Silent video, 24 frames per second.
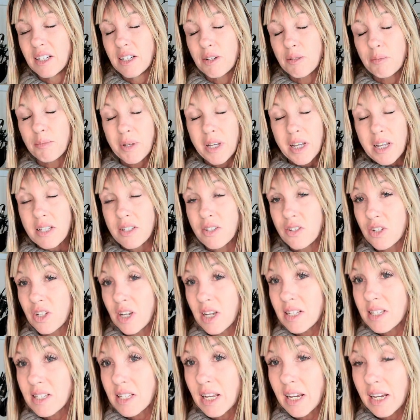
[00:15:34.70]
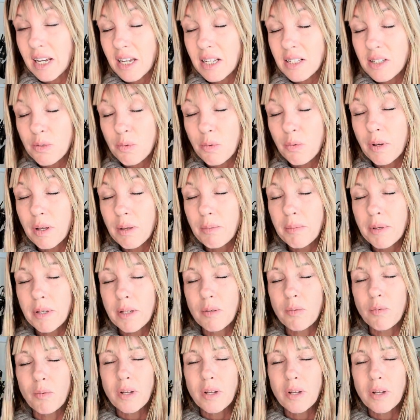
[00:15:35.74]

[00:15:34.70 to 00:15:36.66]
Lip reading: Because just like us women,